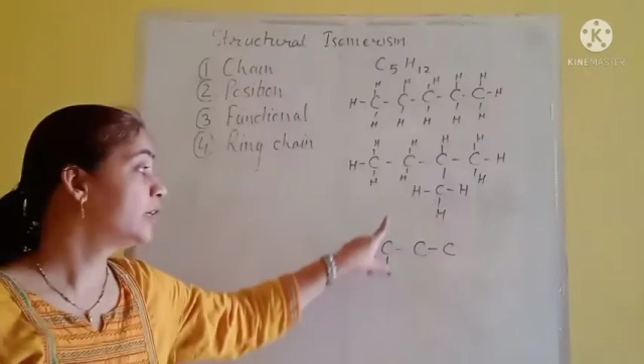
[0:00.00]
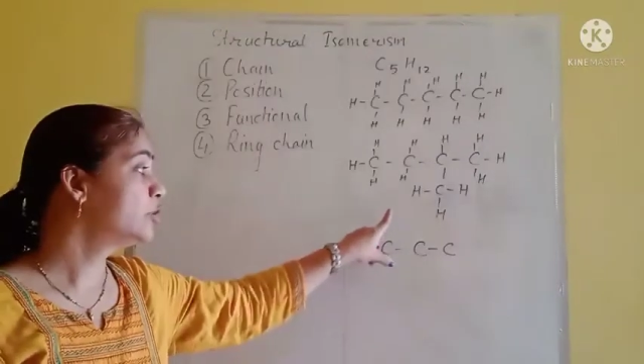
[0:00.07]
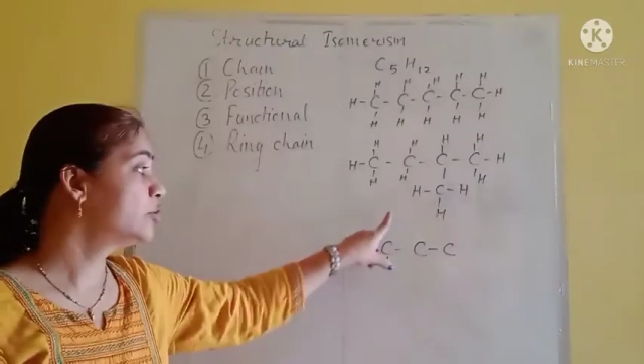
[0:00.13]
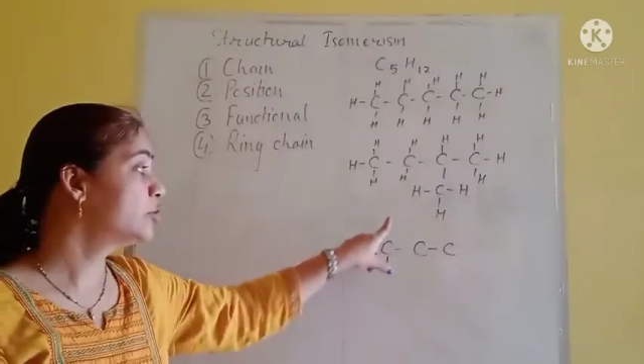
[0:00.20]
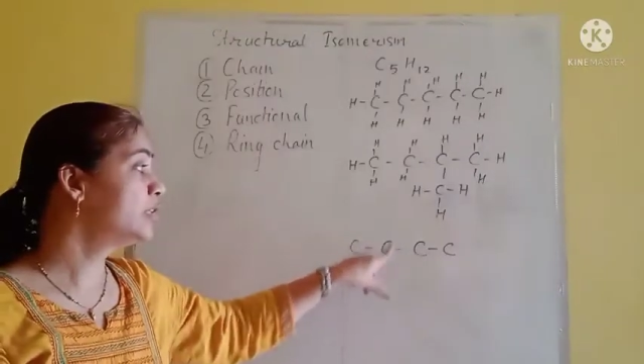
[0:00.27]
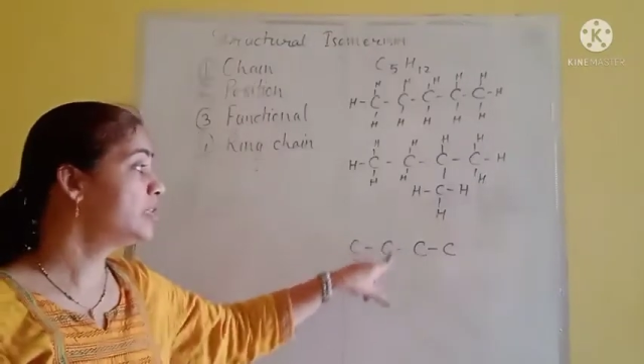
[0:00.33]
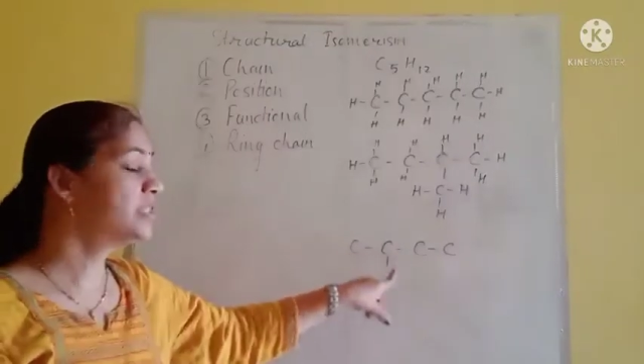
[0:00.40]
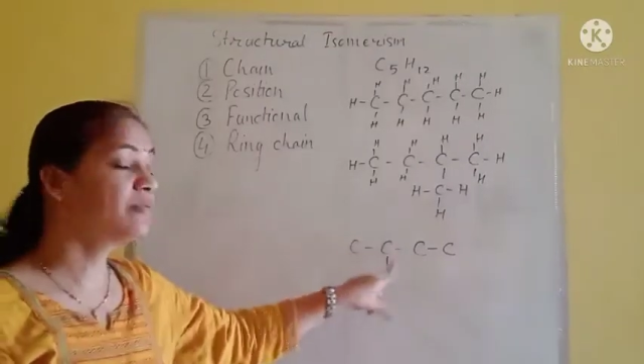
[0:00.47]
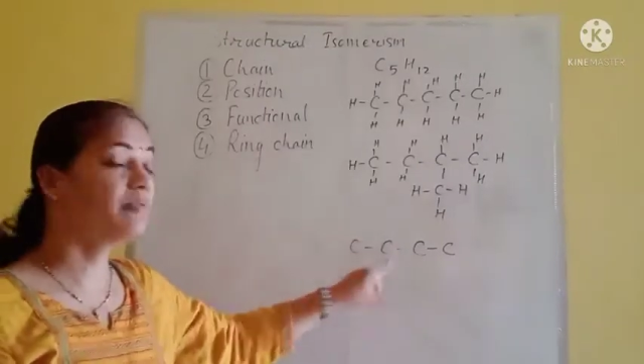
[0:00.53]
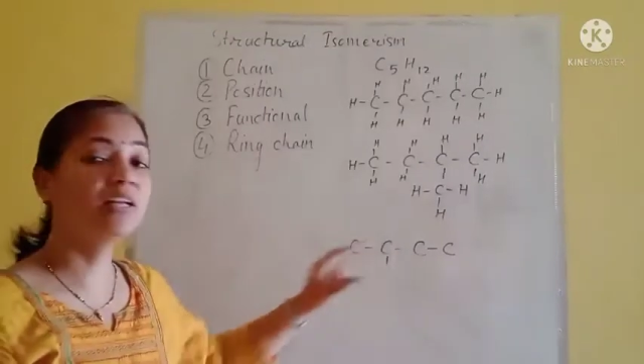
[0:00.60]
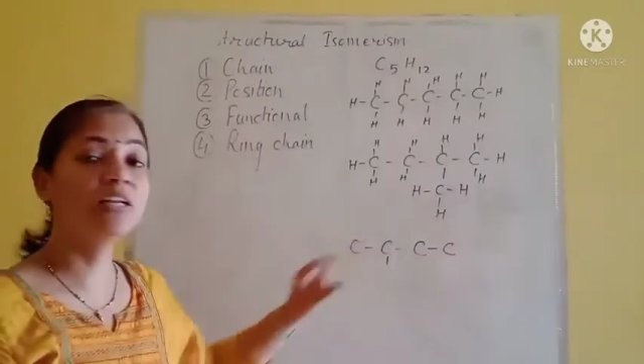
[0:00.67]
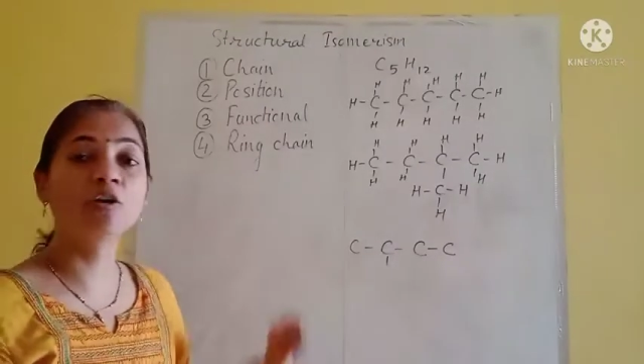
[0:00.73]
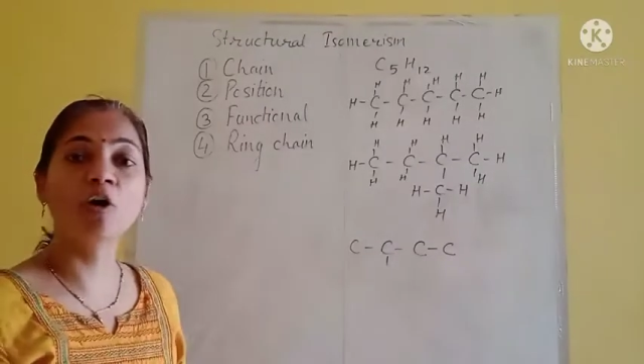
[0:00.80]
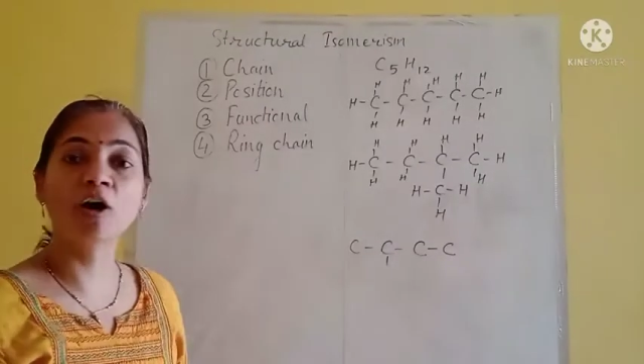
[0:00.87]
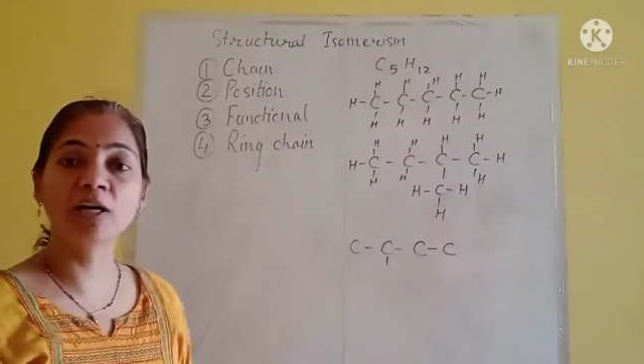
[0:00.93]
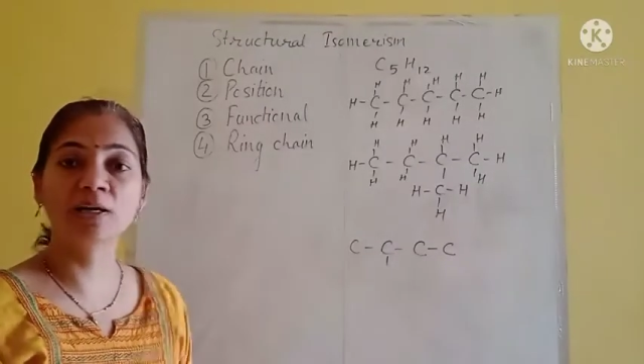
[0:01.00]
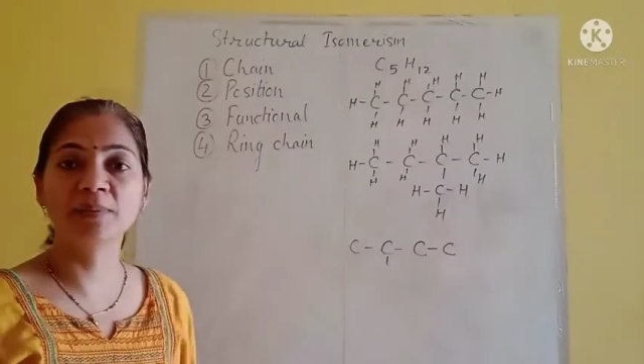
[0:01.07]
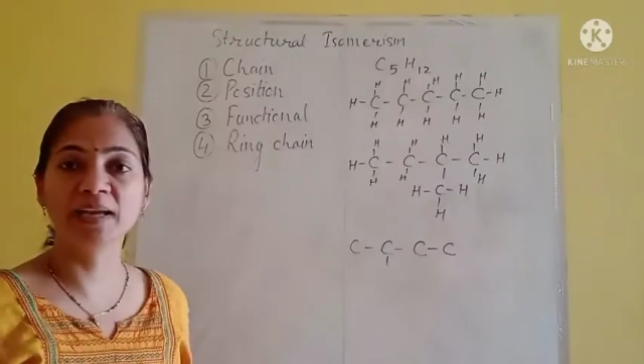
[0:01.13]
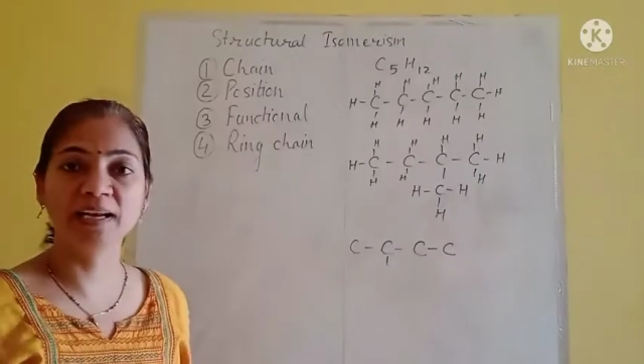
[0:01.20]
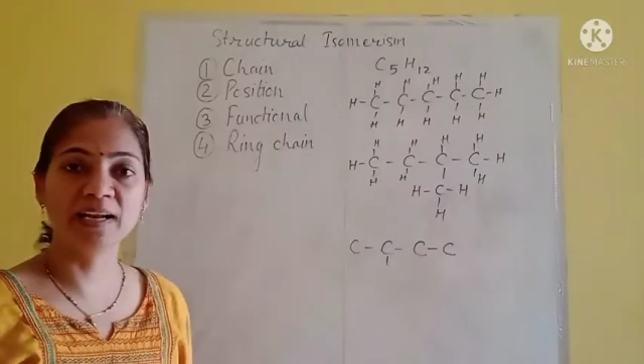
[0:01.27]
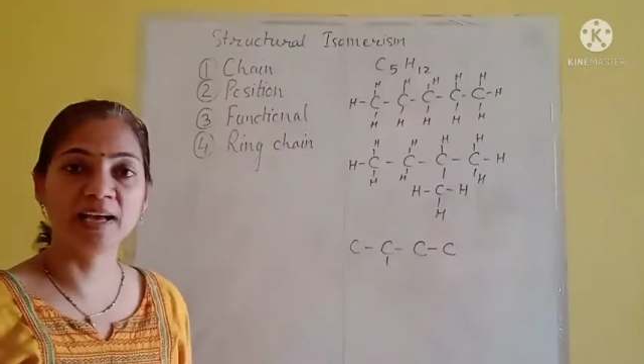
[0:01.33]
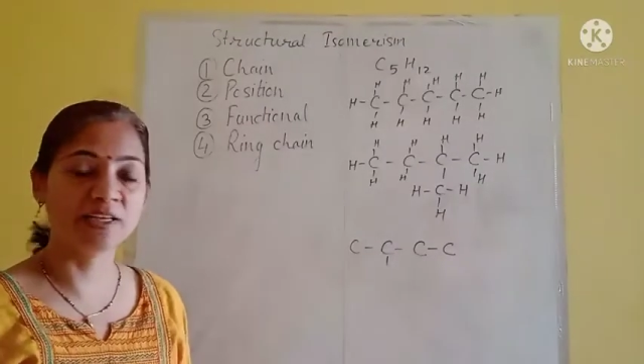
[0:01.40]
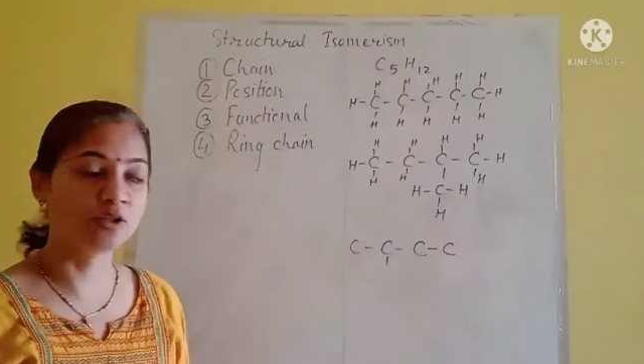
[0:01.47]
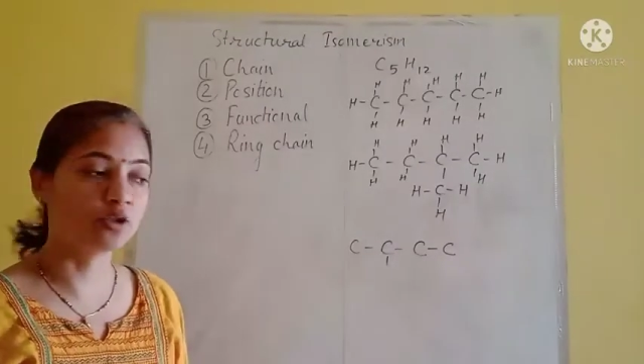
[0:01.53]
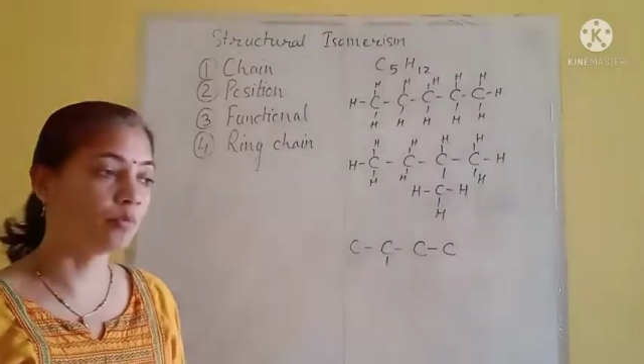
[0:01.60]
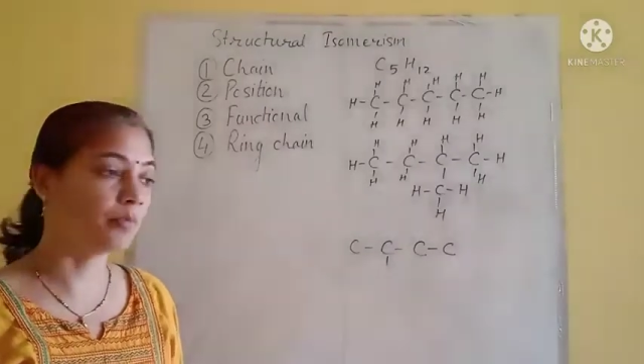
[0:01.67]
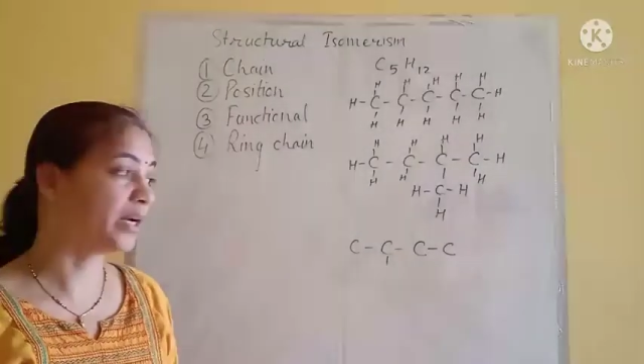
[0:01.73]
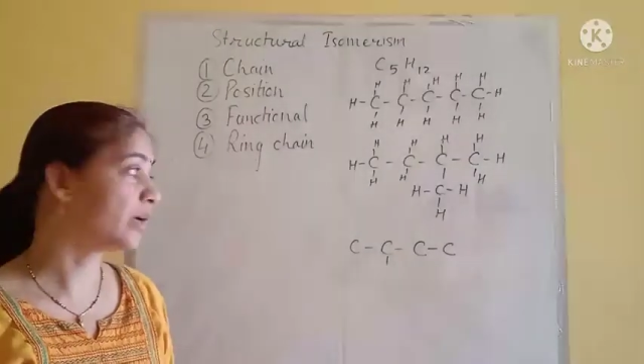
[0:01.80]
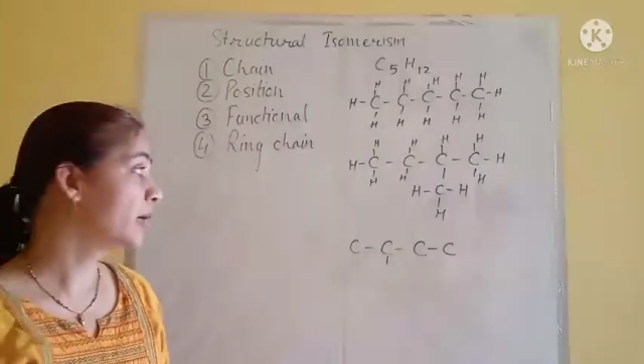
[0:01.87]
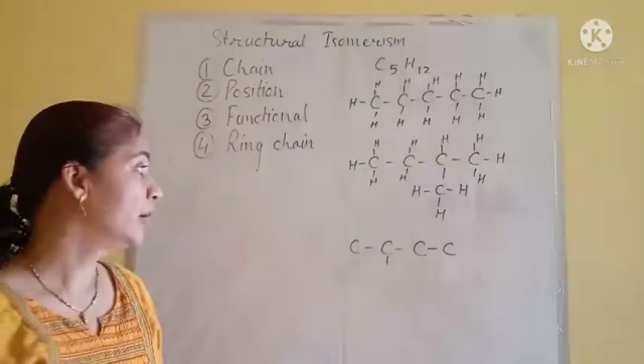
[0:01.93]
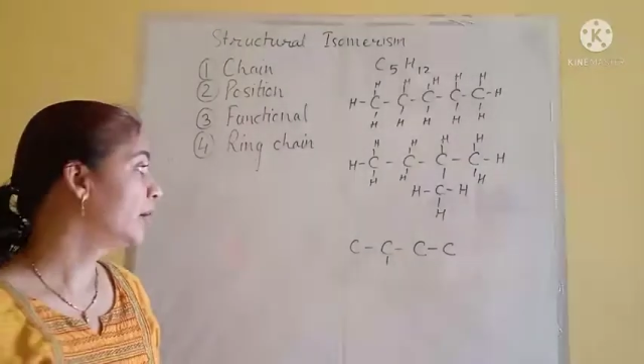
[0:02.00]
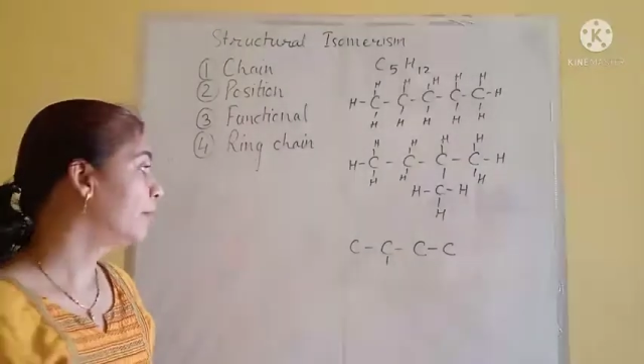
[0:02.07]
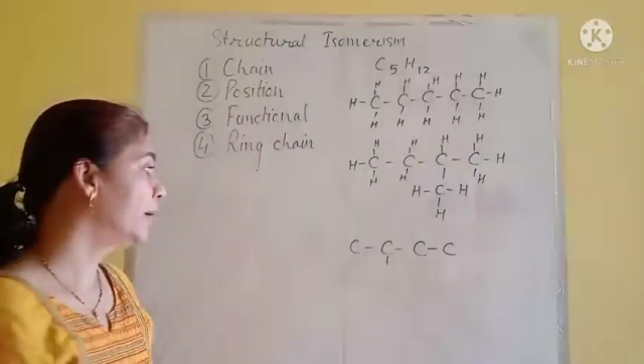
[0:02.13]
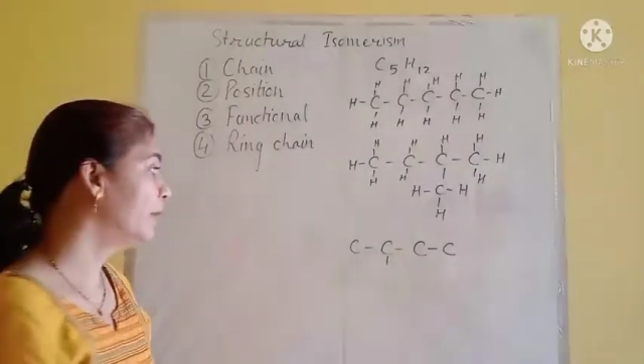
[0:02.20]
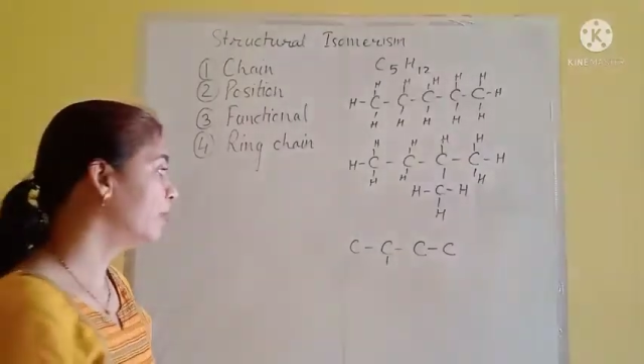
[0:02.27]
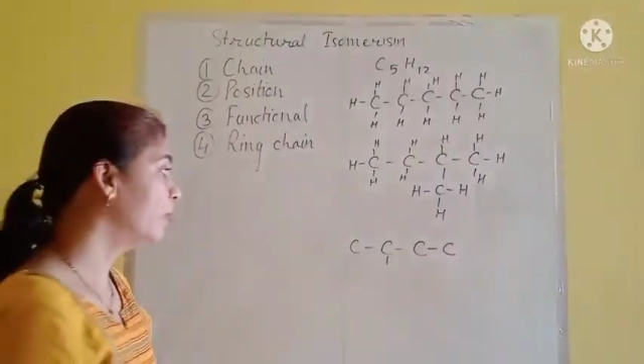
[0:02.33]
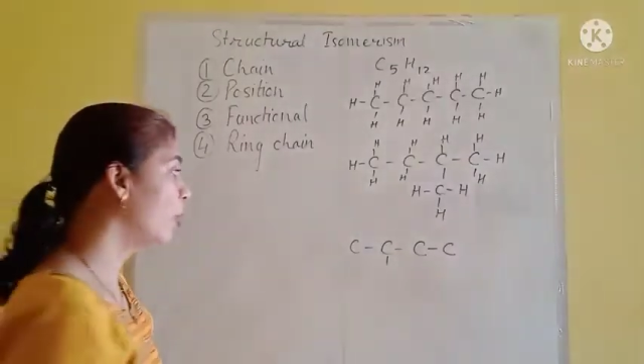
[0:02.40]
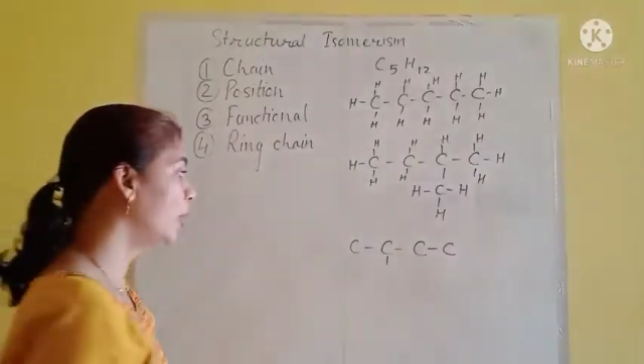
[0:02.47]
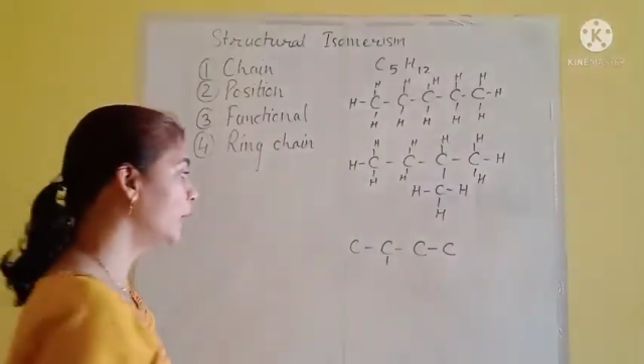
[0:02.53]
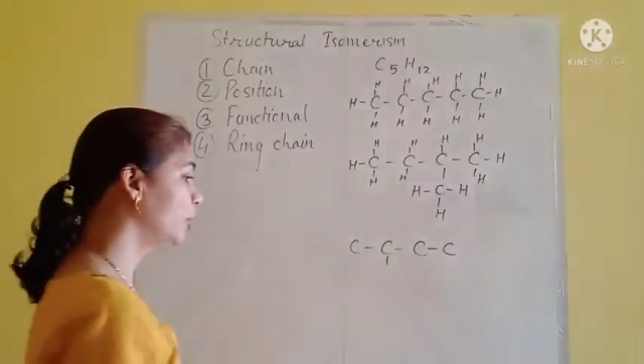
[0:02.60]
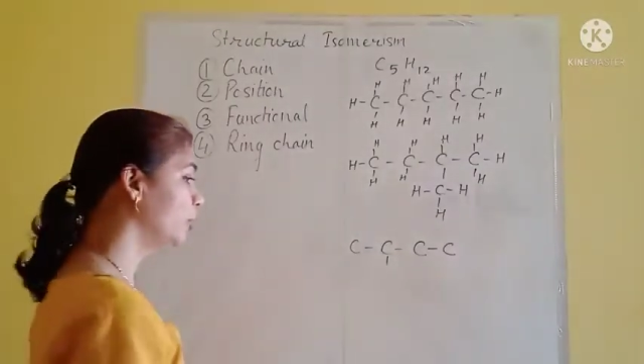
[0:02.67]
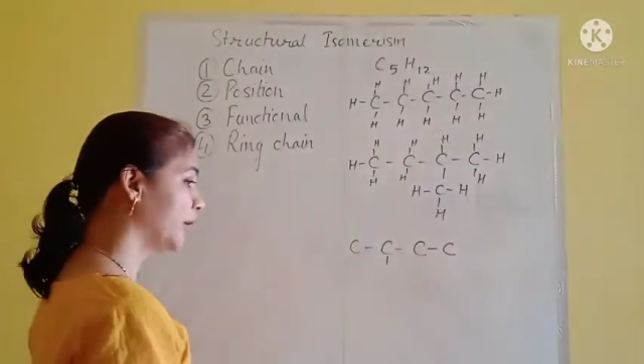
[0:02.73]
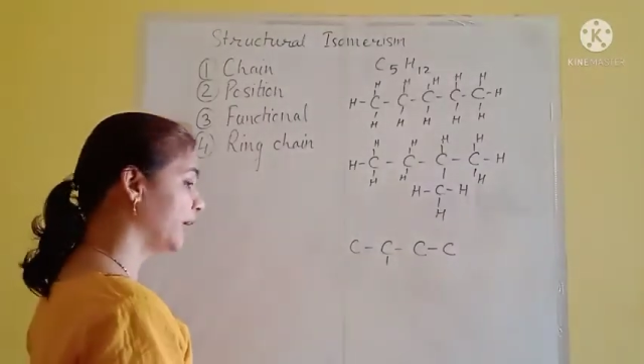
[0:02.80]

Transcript: So this will not be an isomer. But what you